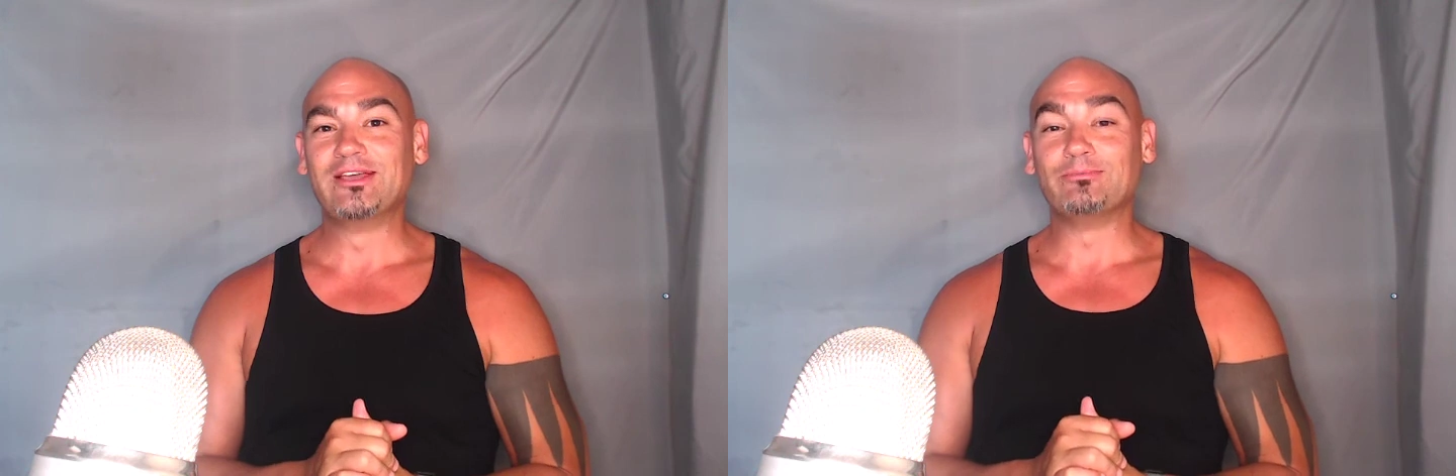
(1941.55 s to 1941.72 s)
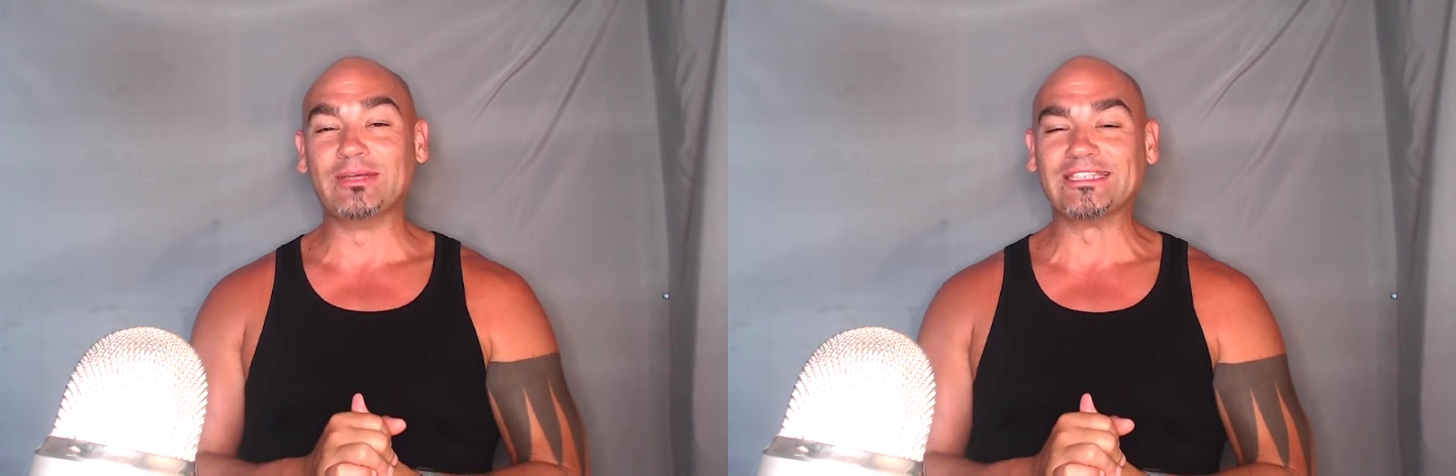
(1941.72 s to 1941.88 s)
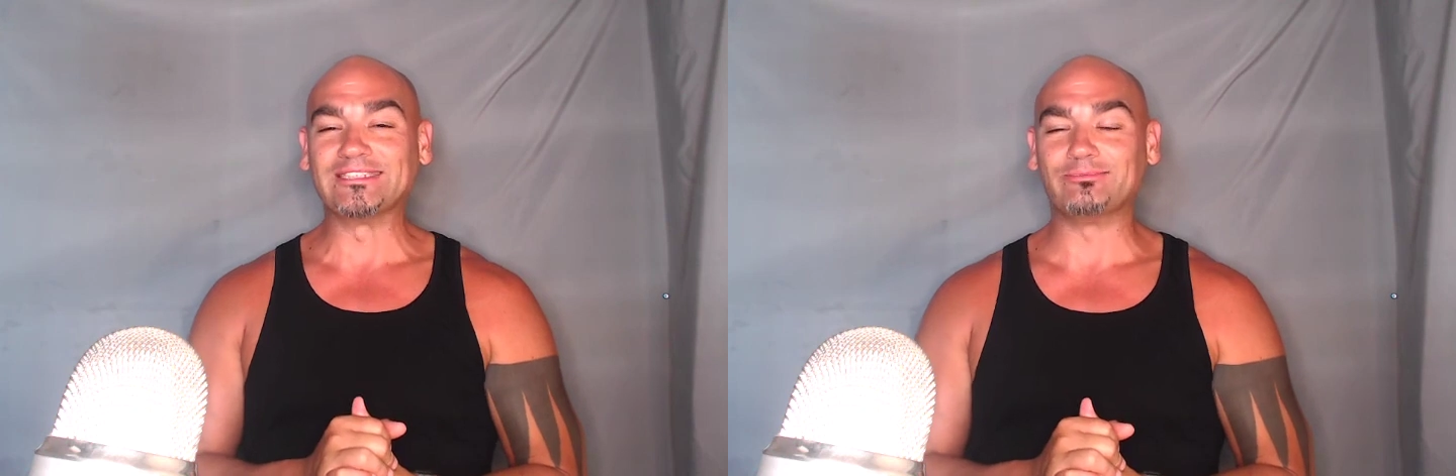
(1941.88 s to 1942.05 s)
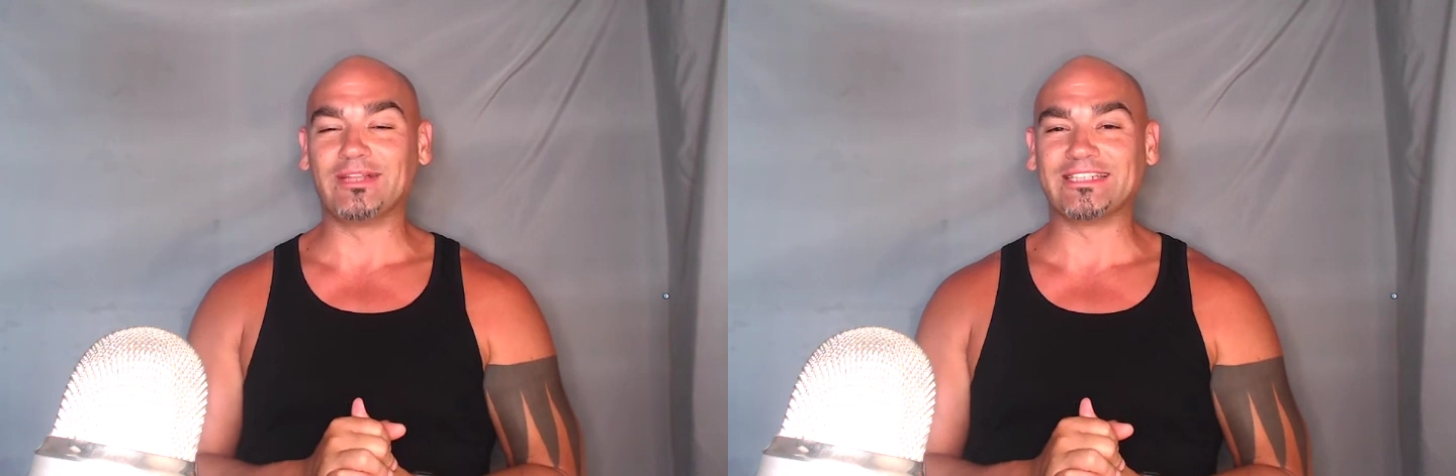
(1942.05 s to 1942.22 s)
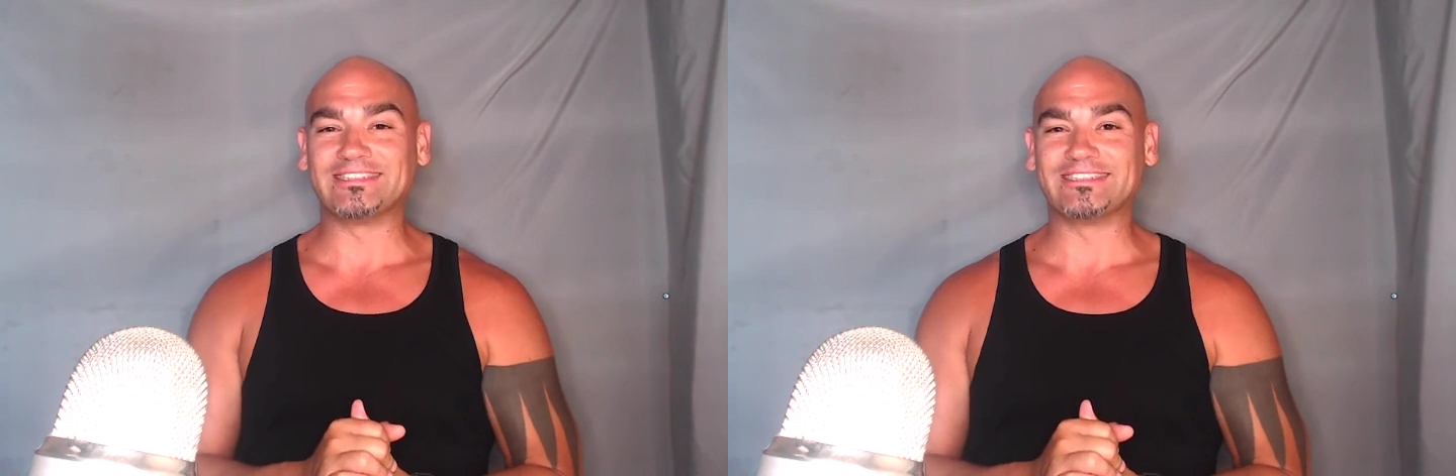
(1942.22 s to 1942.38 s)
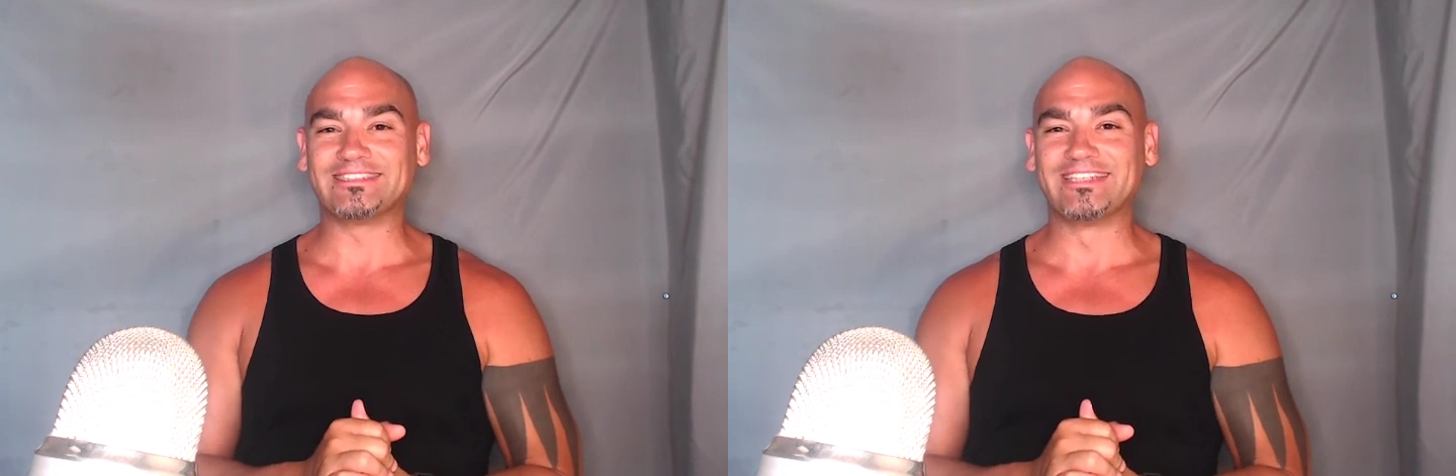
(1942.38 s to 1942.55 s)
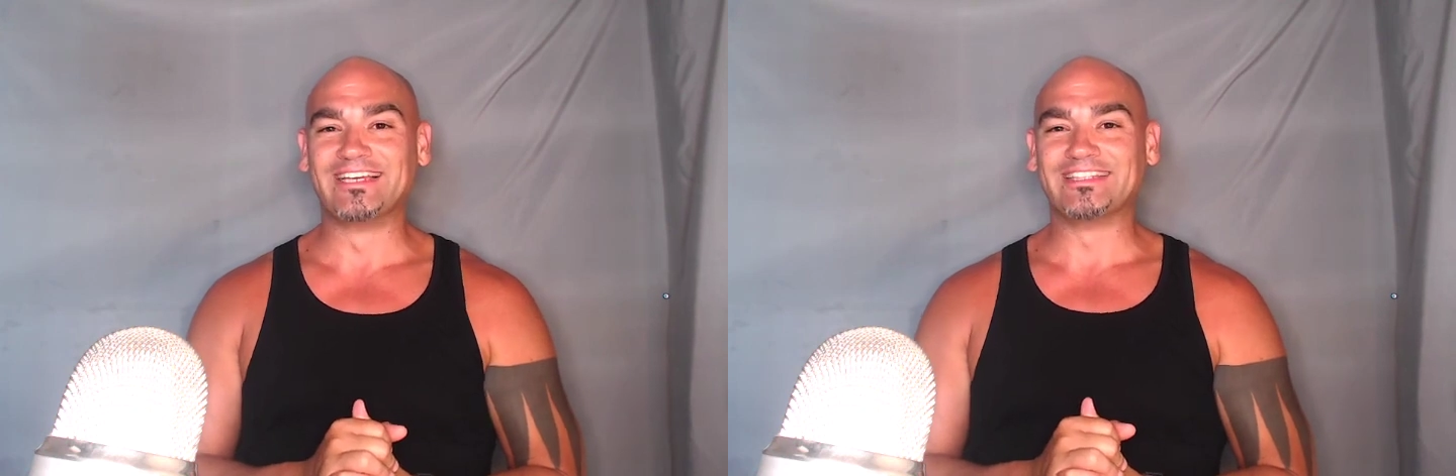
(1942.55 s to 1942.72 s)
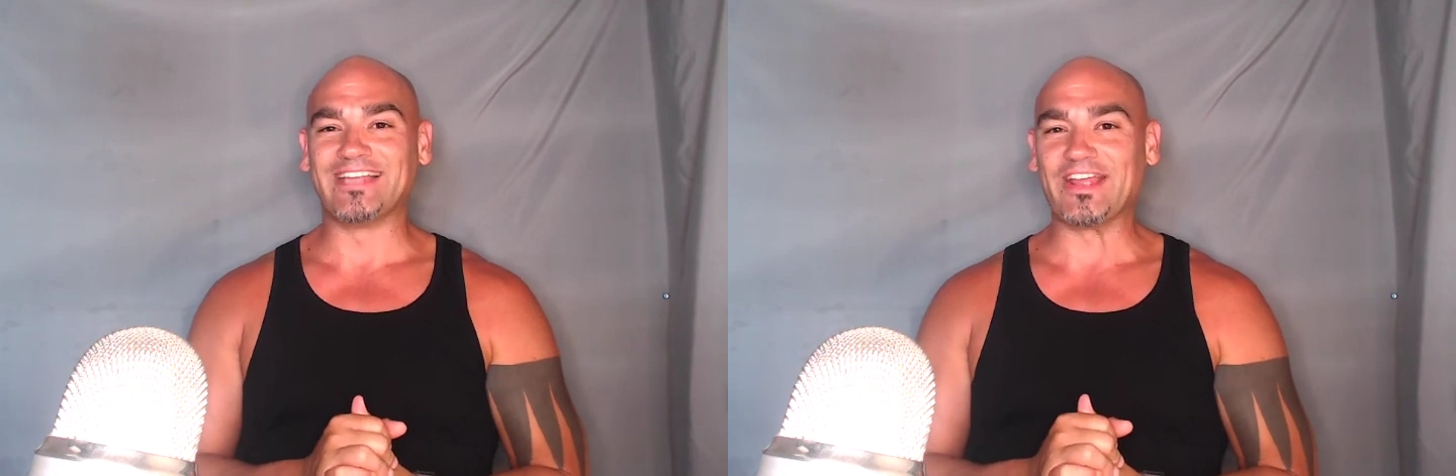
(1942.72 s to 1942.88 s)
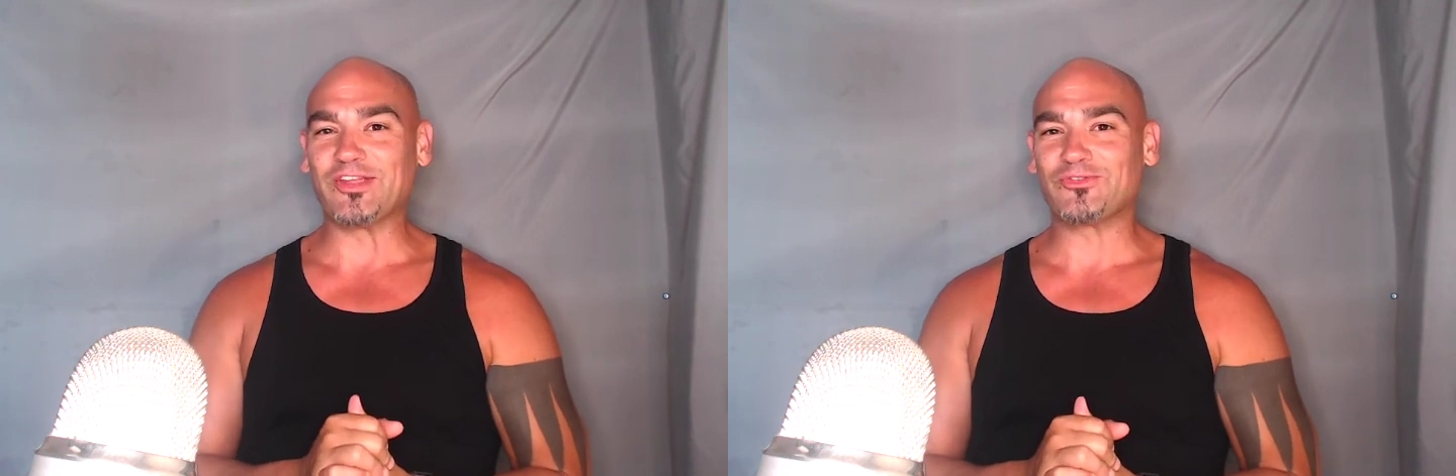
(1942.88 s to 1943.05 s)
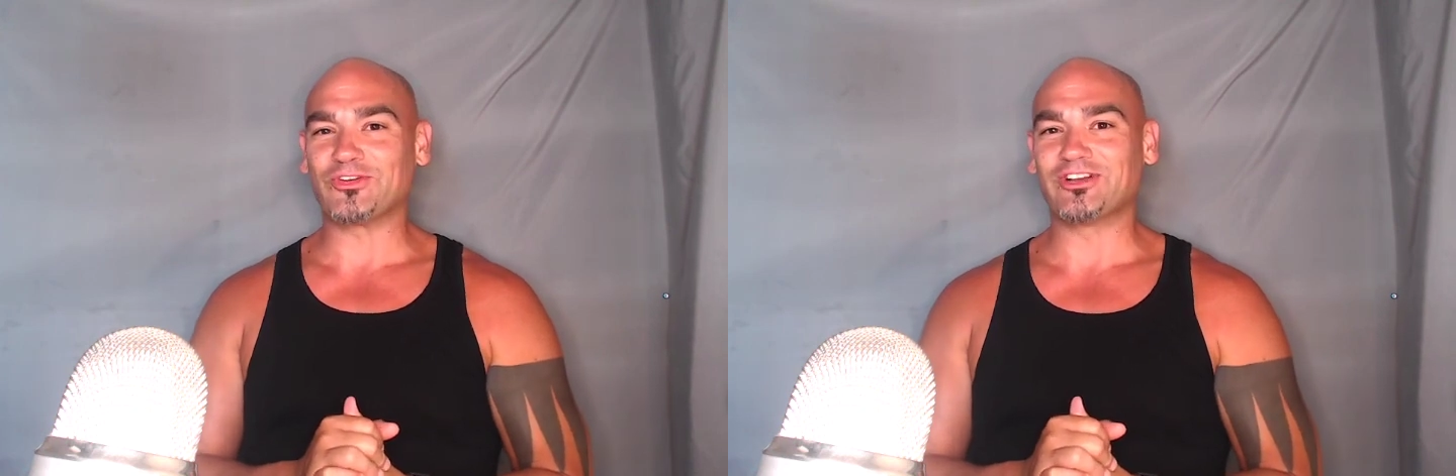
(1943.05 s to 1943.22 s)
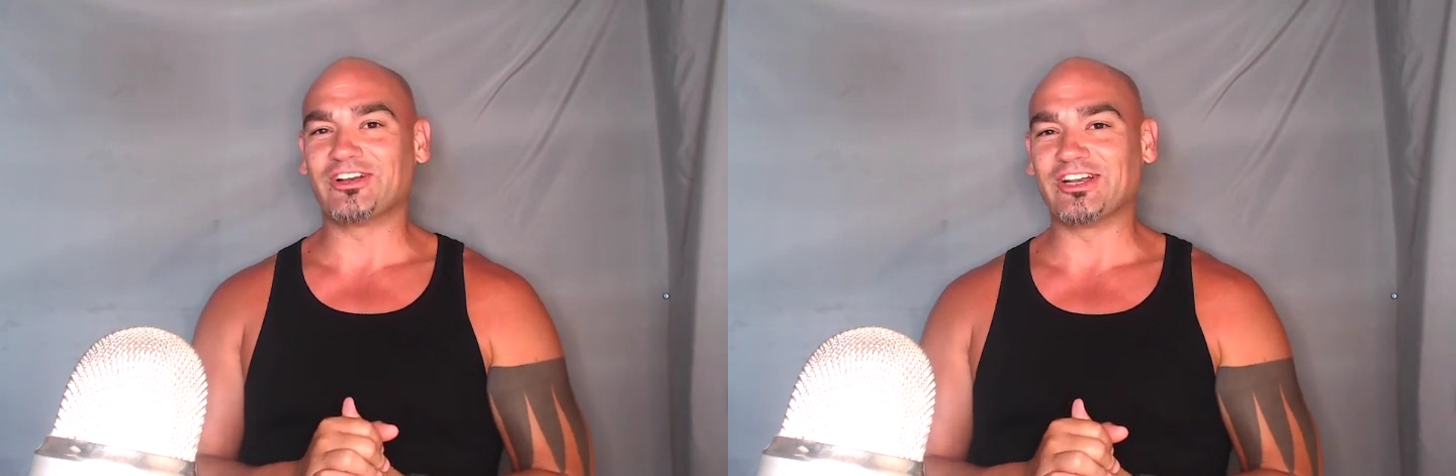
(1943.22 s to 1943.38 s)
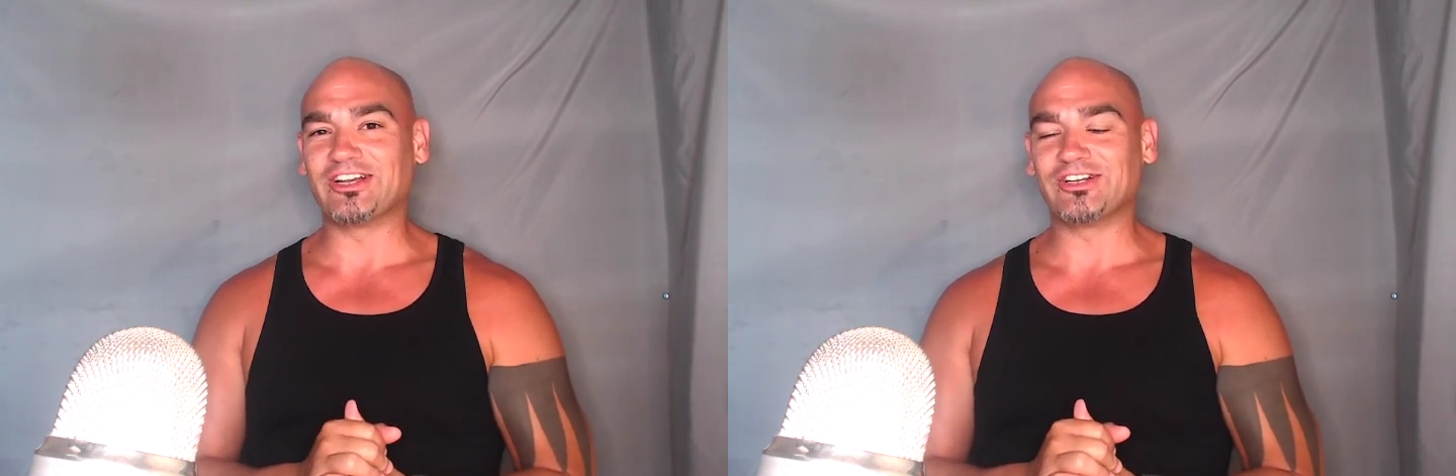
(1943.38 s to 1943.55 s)
Peace and blessings. Thank you for
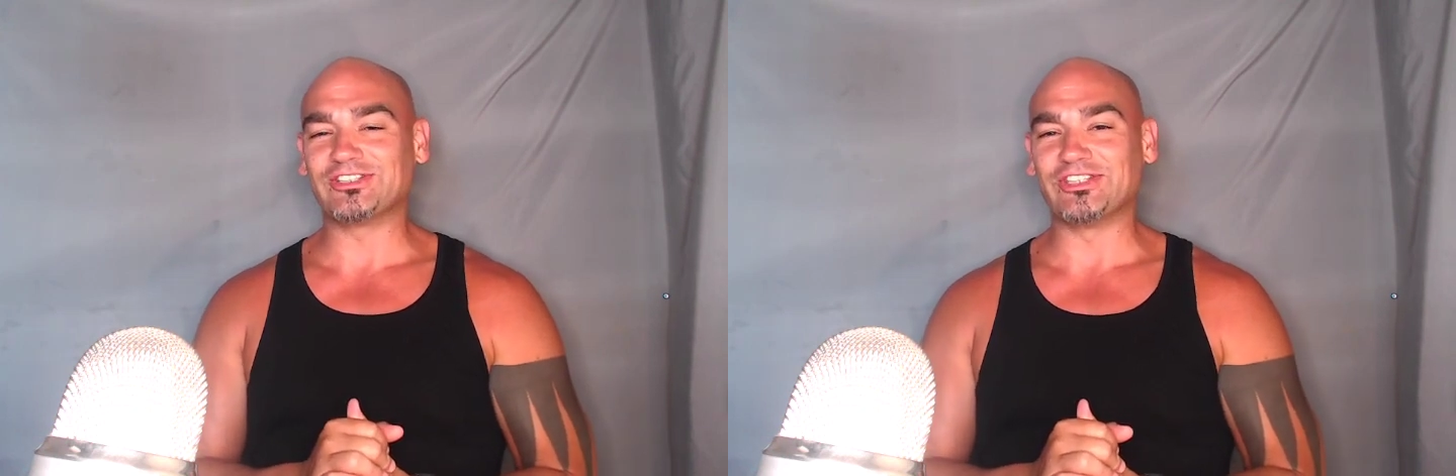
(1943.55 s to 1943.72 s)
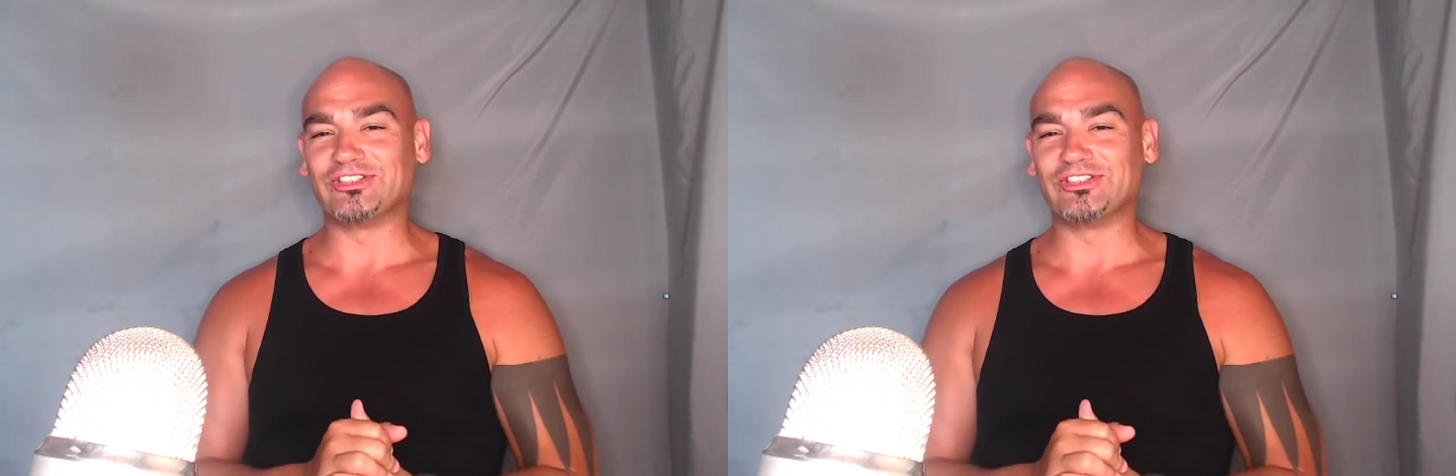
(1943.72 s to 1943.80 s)
your ears and